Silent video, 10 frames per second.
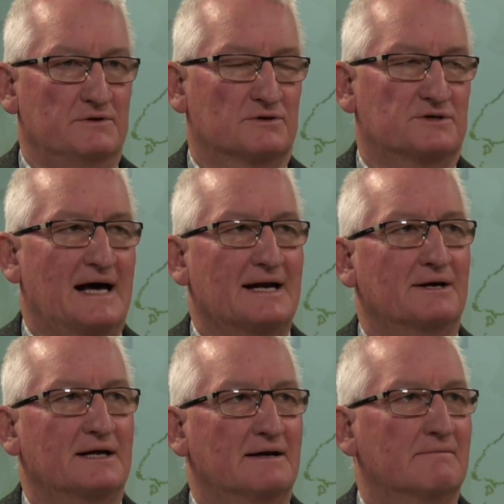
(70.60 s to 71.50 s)
you're
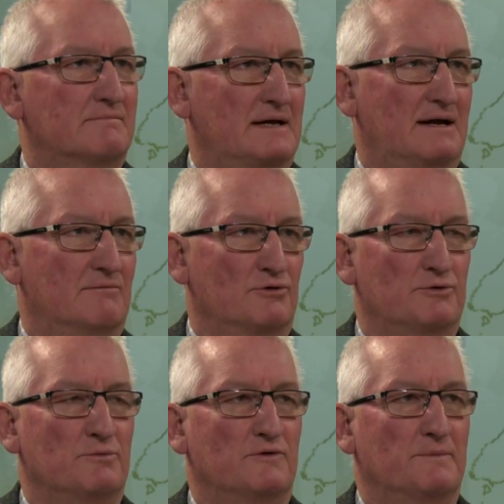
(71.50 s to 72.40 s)
starting to get
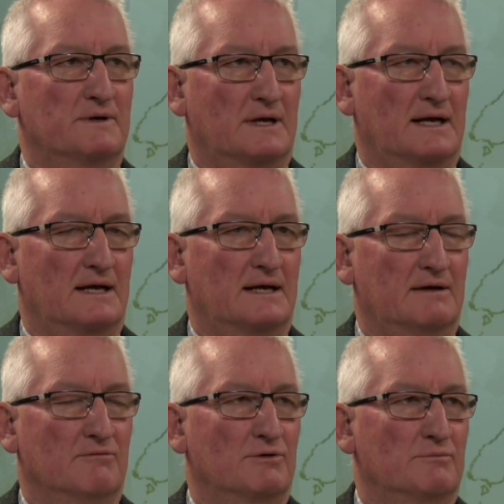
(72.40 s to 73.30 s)
root movement,
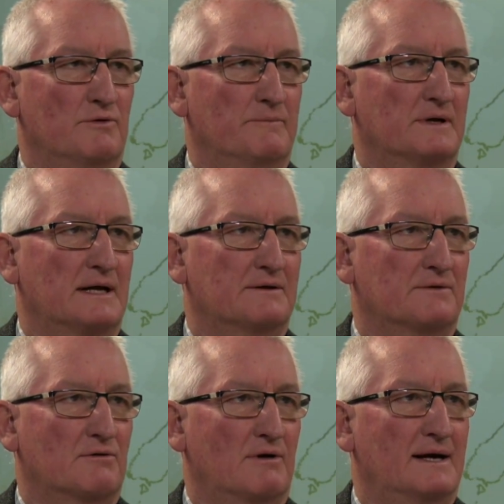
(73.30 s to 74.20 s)
hair root movement
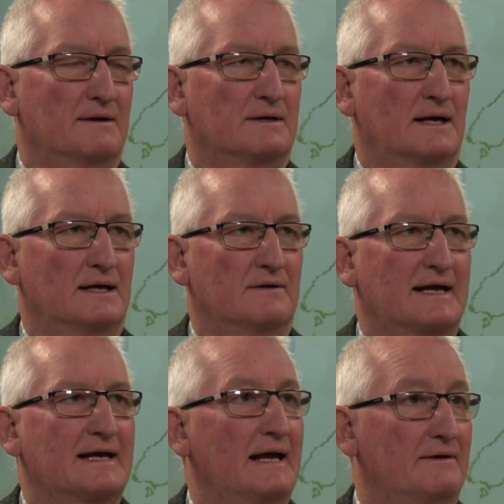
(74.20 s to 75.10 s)
under the ground, and
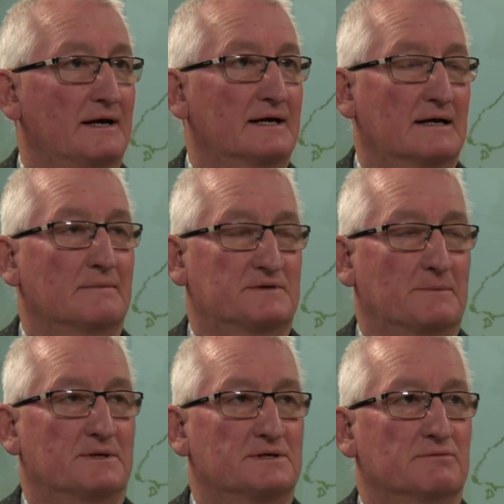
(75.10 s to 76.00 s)
they can take up
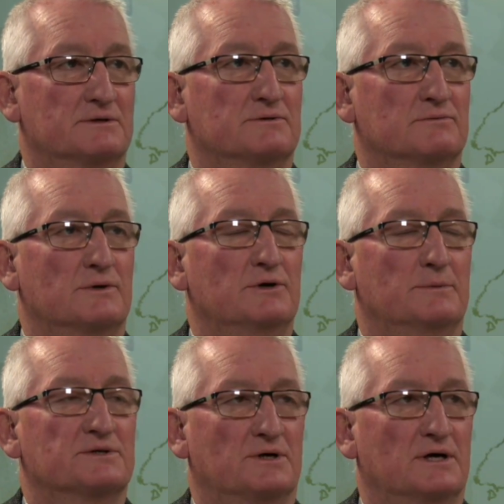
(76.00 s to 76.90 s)
some of these residual
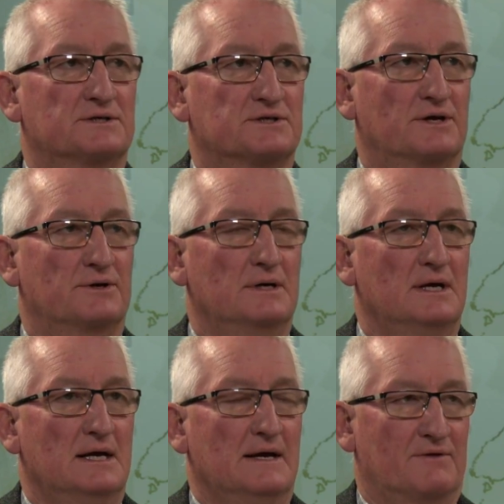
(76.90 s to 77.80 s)
herbicides. So
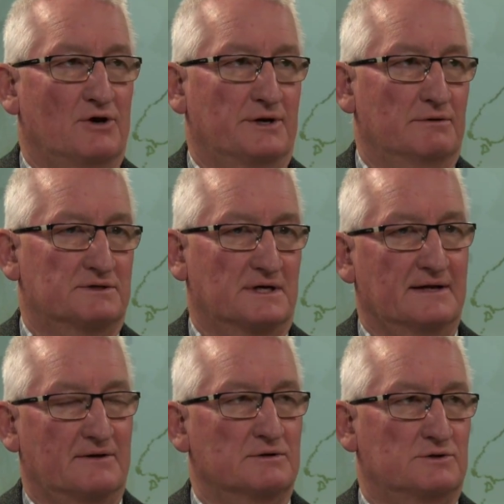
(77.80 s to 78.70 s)
the idea is to
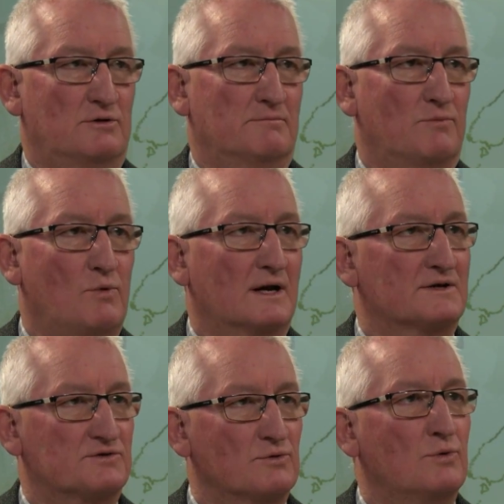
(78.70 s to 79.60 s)
get those on while
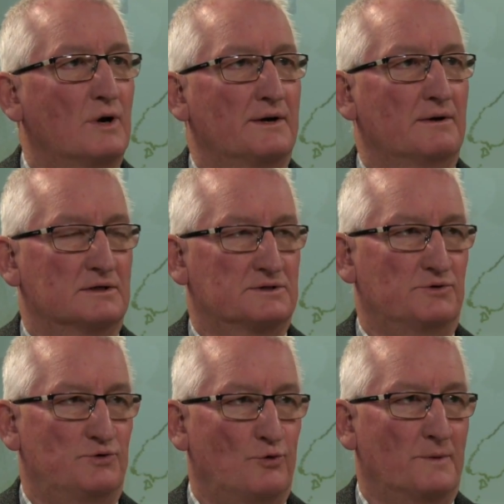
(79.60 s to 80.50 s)
it's still quite nice
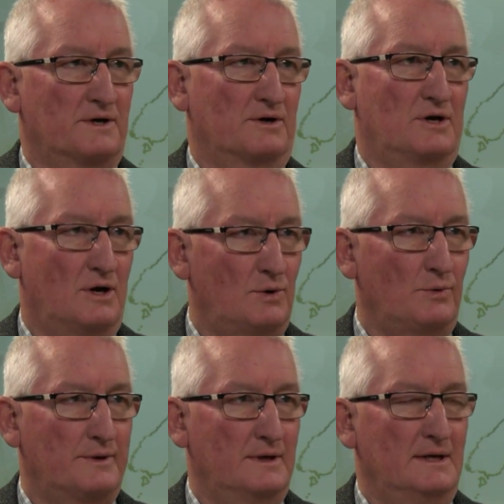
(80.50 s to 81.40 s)
and dormant and
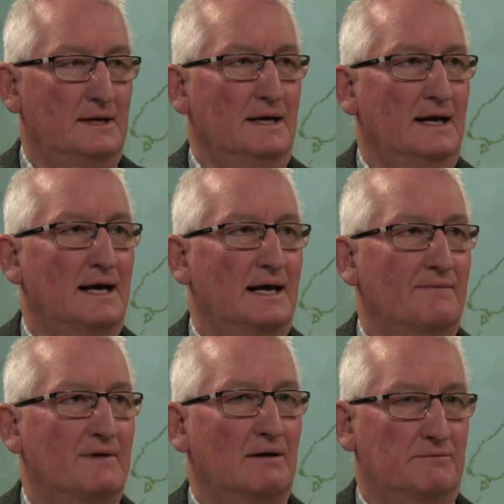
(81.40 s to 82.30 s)
cold,
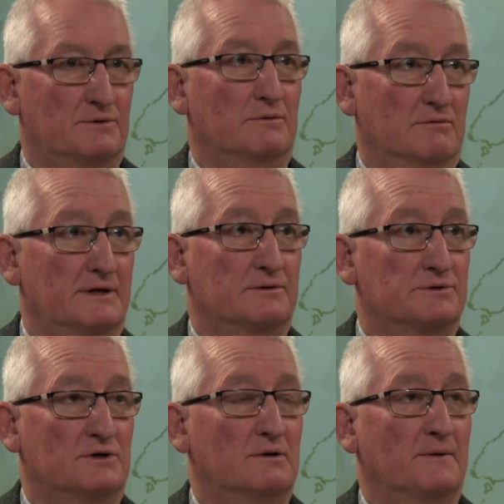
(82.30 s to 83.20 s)
and they'll do a really
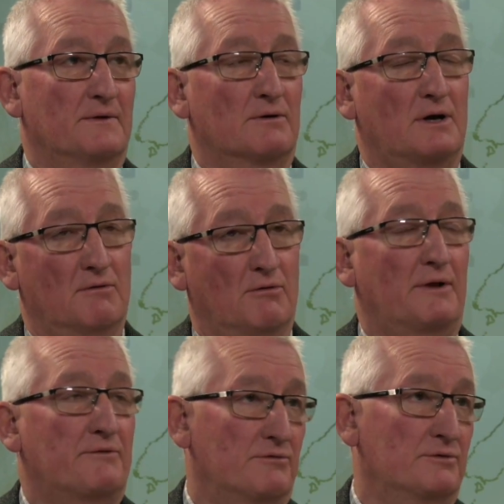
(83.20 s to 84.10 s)
good job, and they'll go
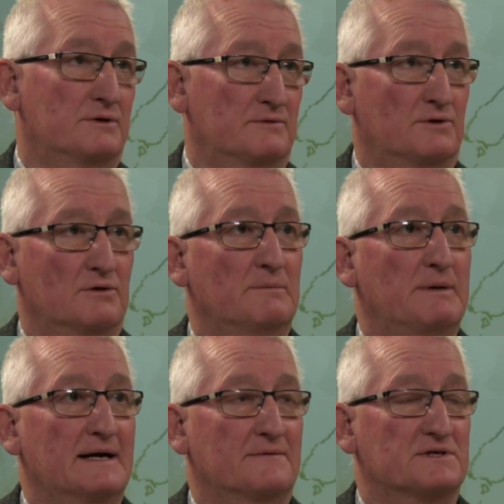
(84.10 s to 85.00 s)
right through to the early
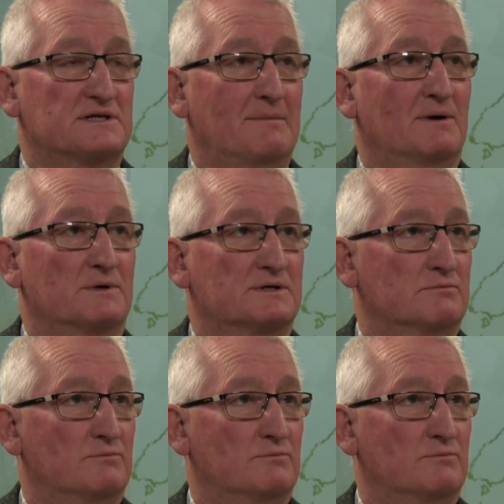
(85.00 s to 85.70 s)
part of the summer,